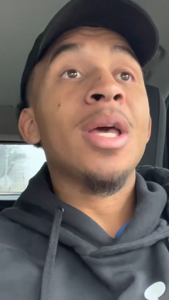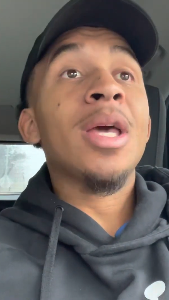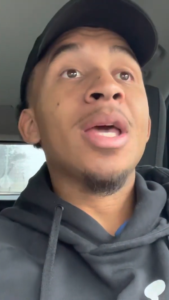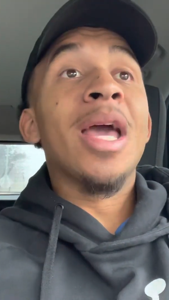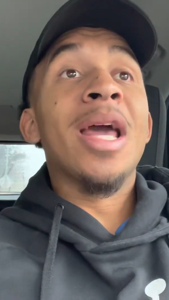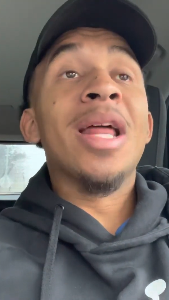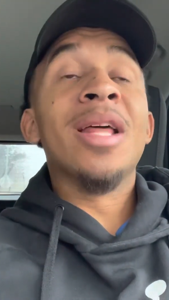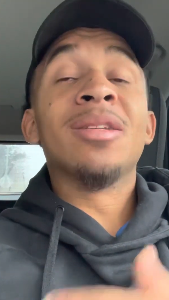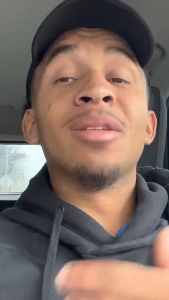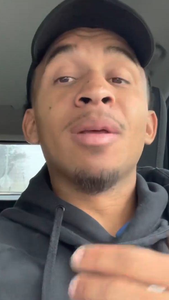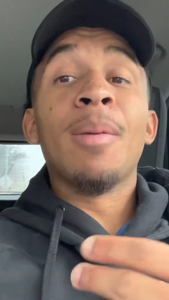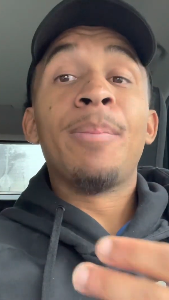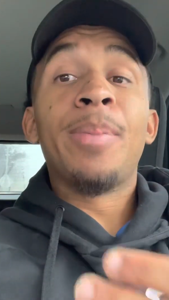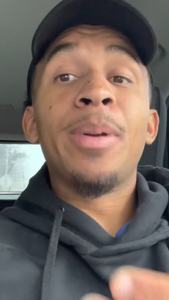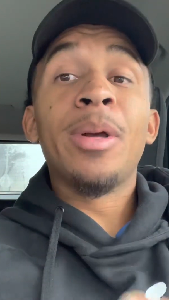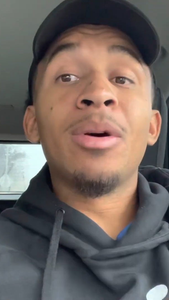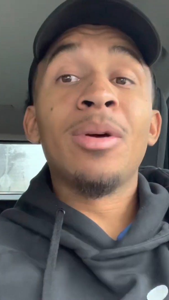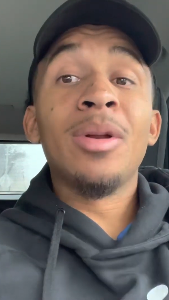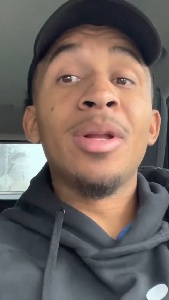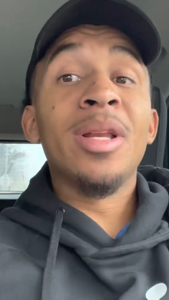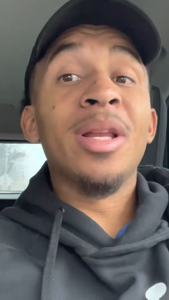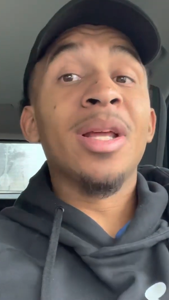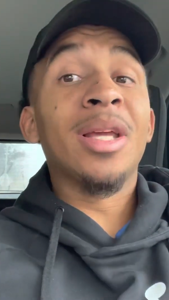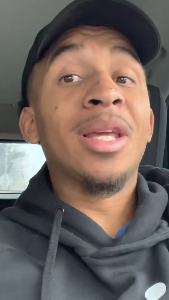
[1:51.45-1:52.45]
and his
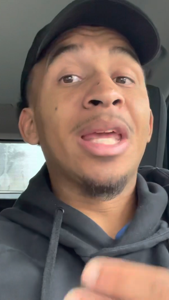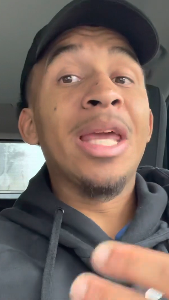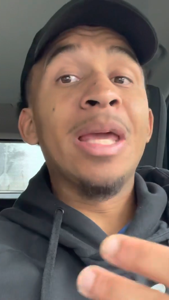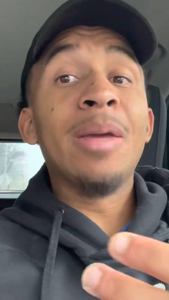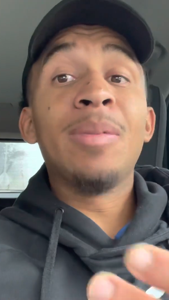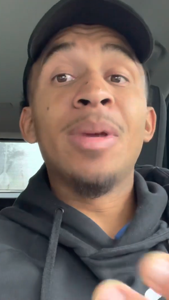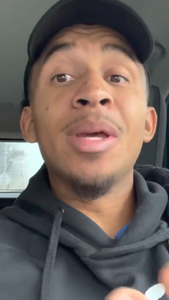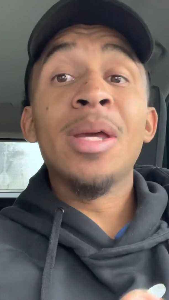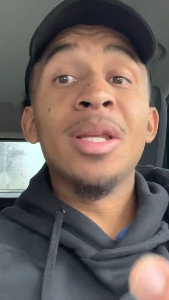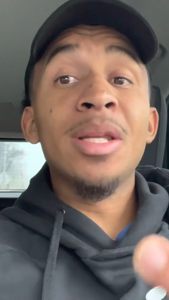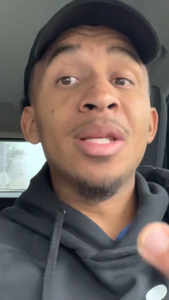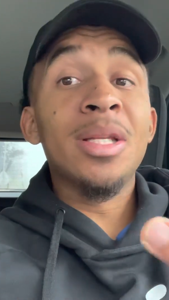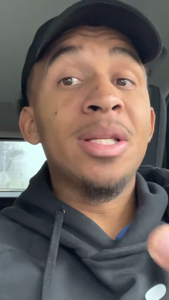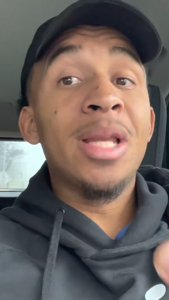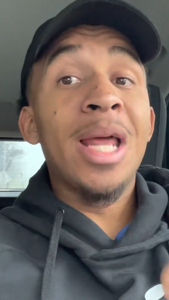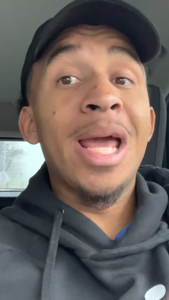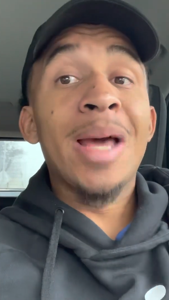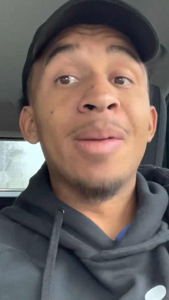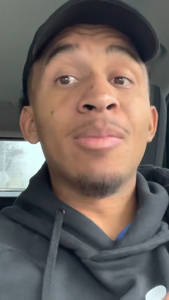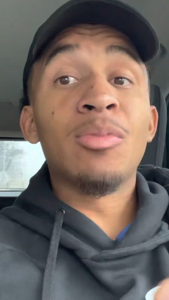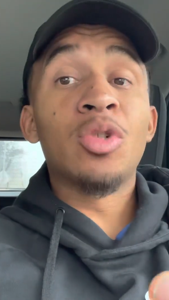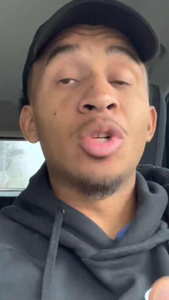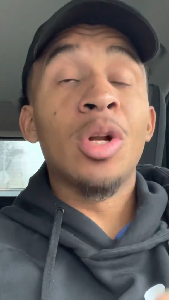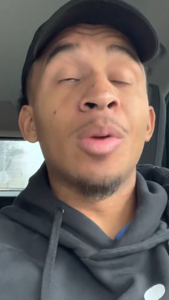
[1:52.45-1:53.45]
ability to keep getting these
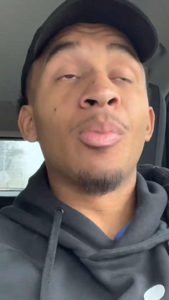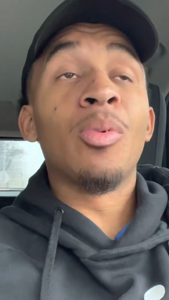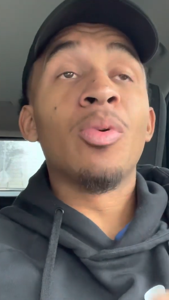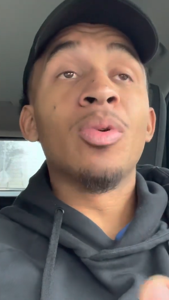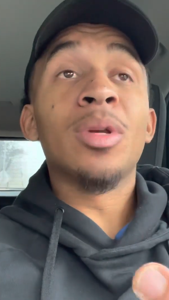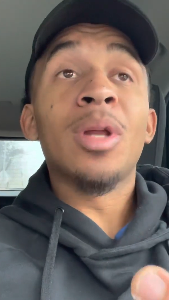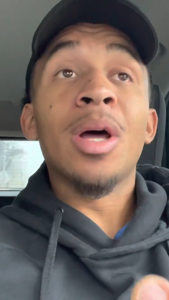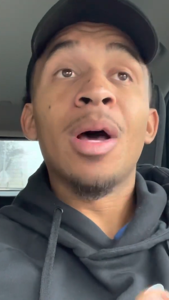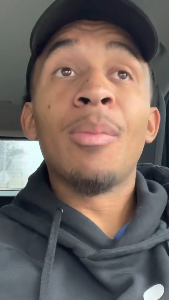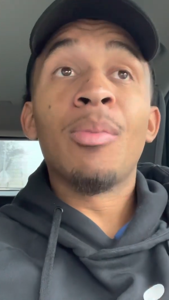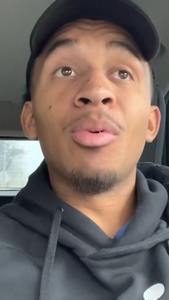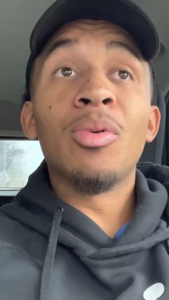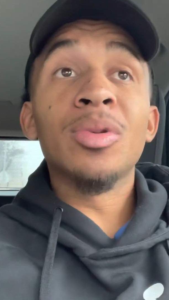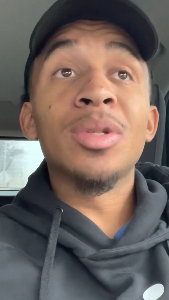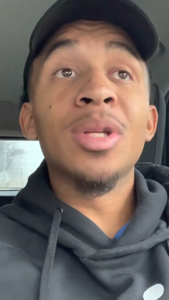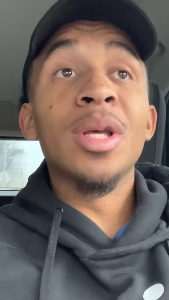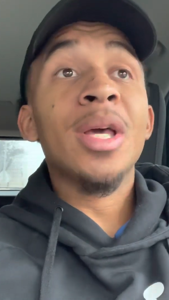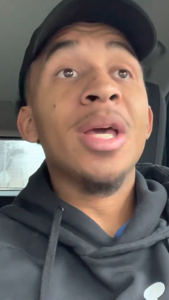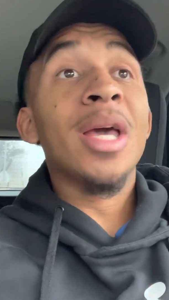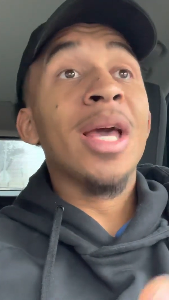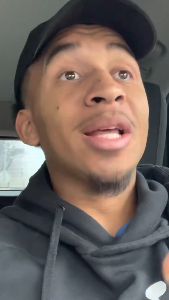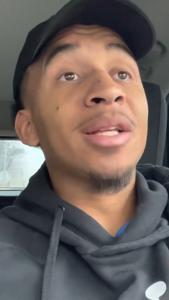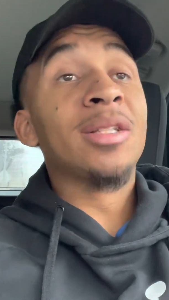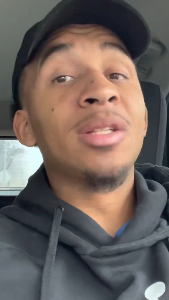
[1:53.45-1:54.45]
damn triple-doubles
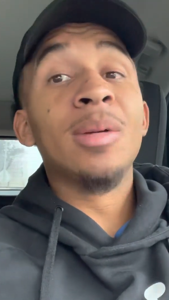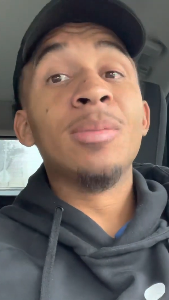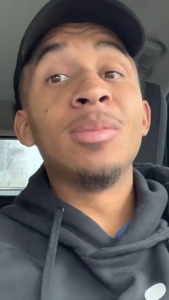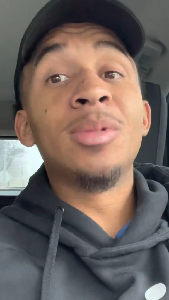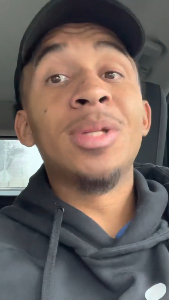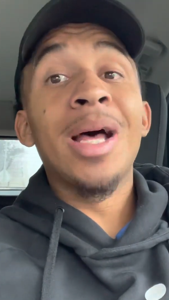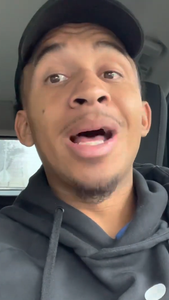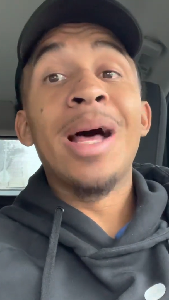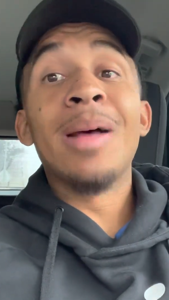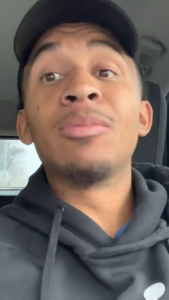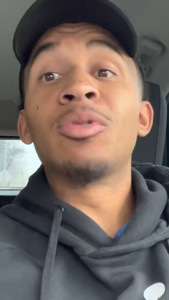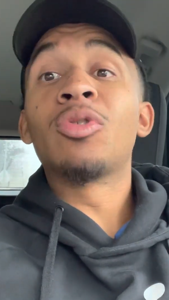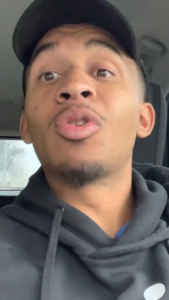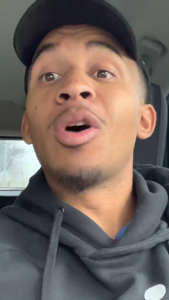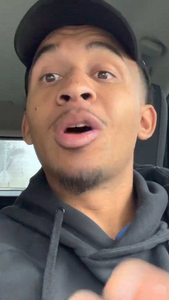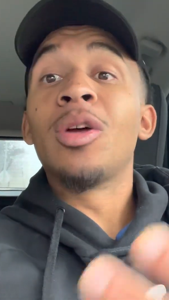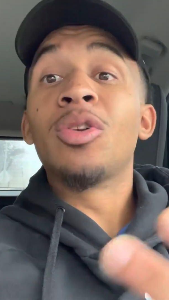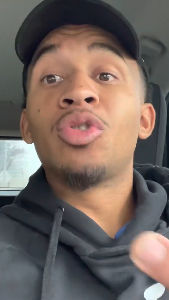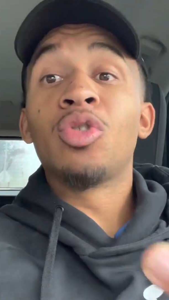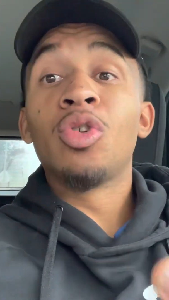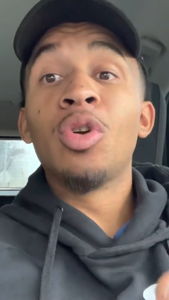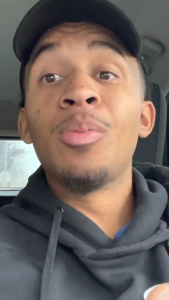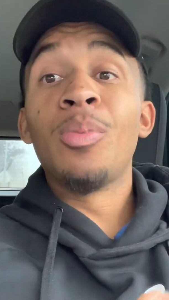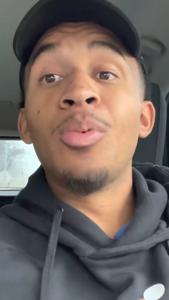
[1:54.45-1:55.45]
and sometimes
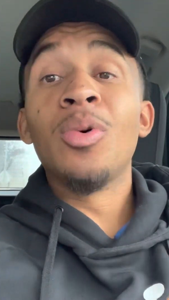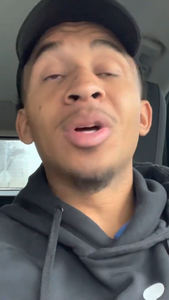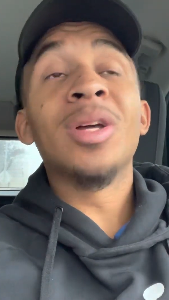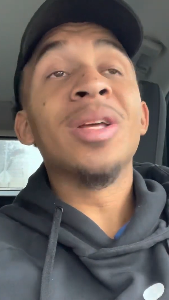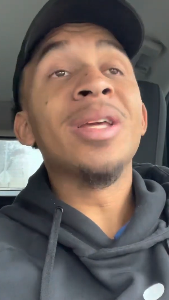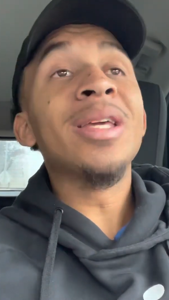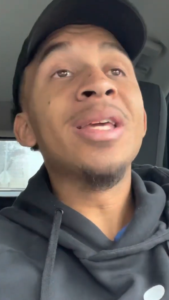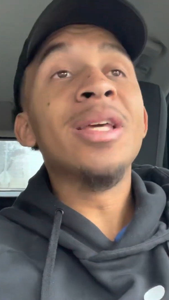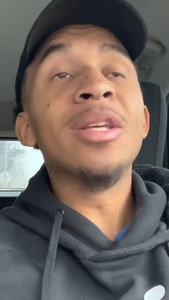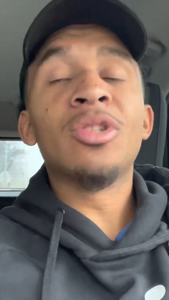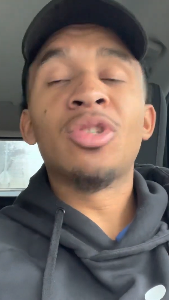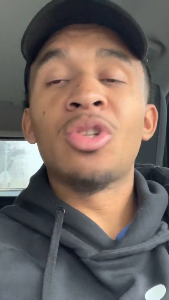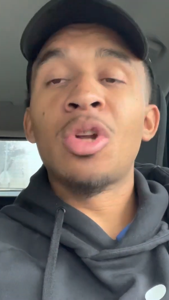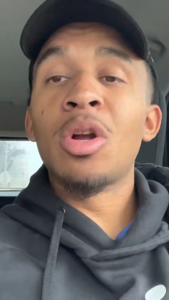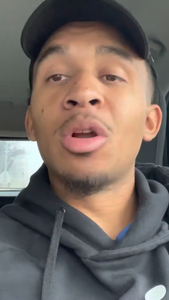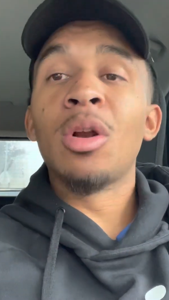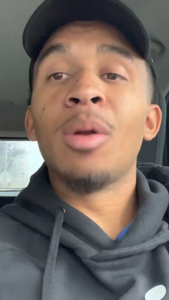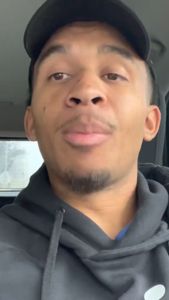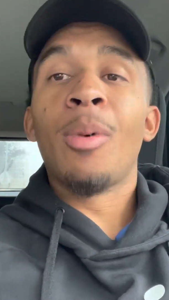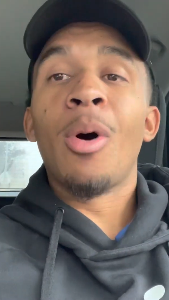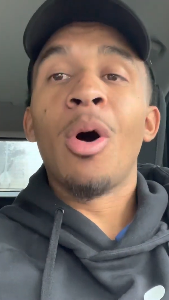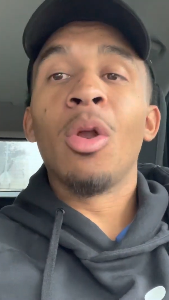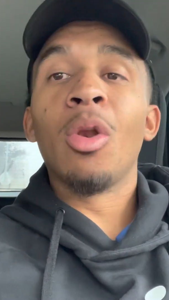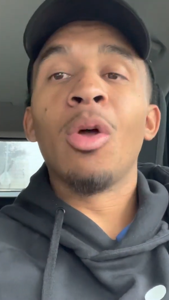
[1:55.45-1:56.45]
quadruple because he is turning
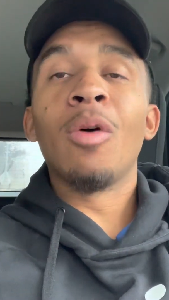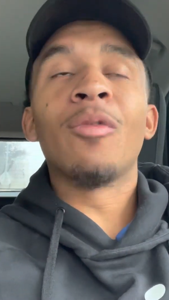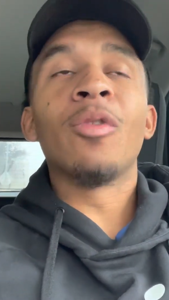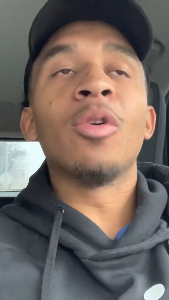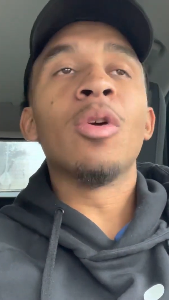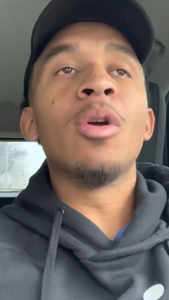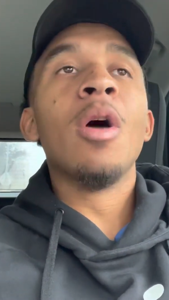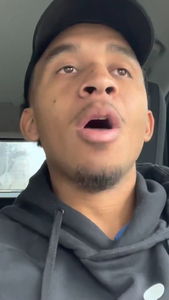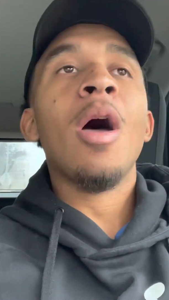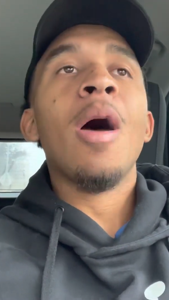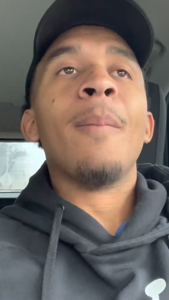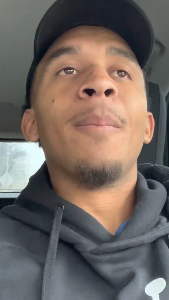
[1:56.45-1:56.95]
the ball over.